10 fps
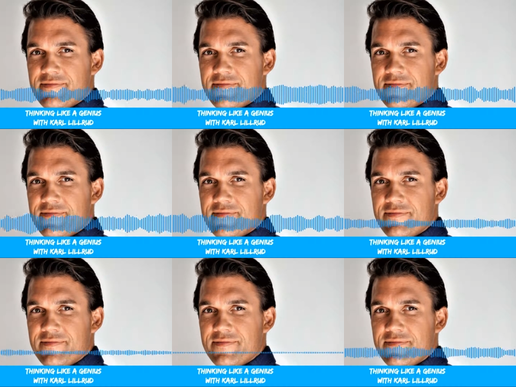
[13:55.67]
uh,
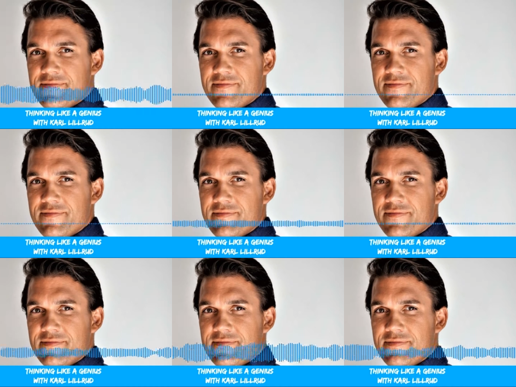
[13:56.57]
that
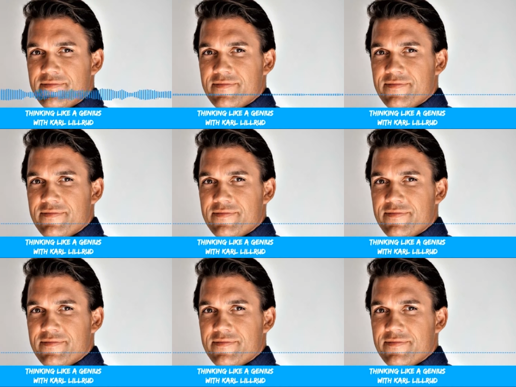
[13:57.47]
makes me